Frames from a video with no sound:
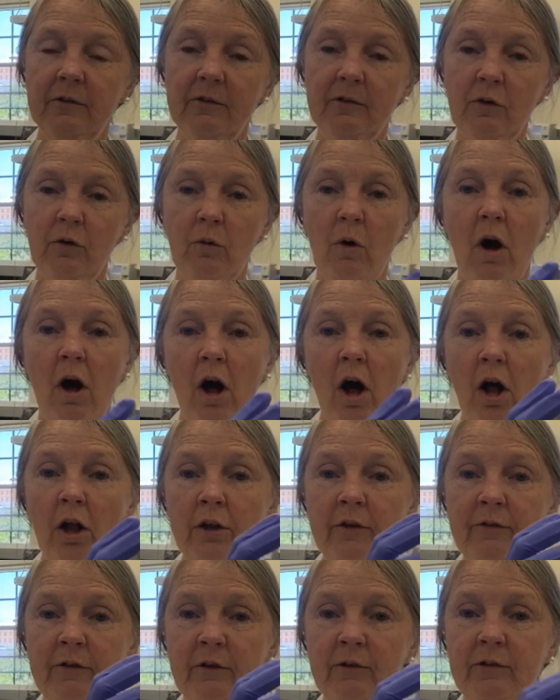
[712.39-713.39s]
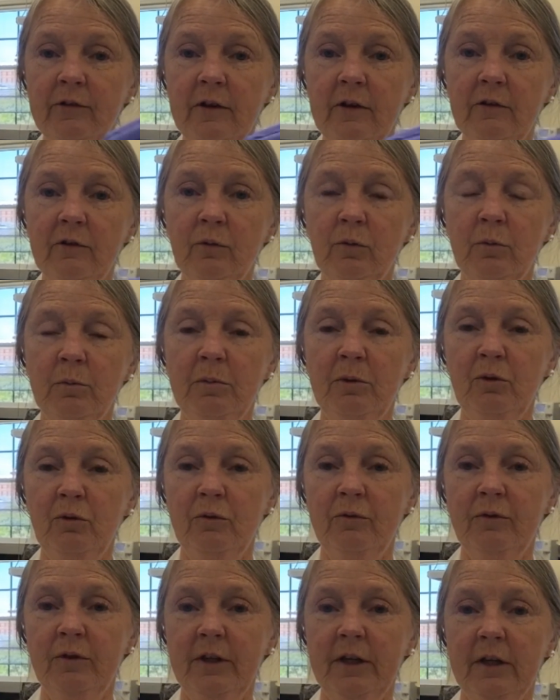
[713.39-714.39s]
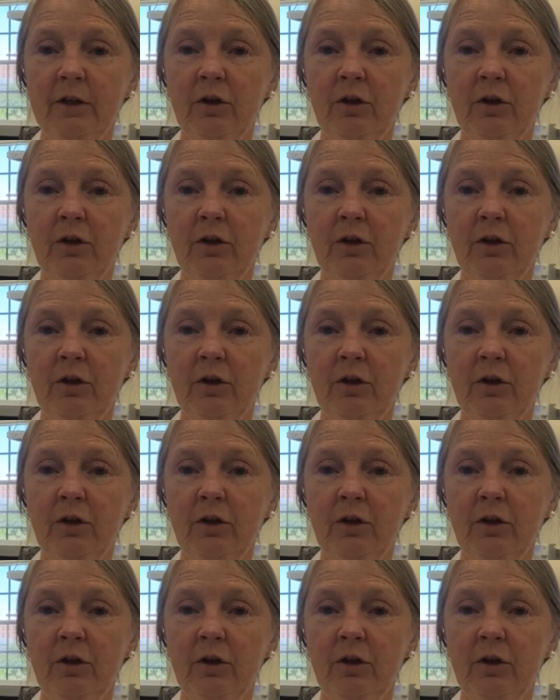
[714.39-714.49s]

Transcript: So all of those cells were beautifully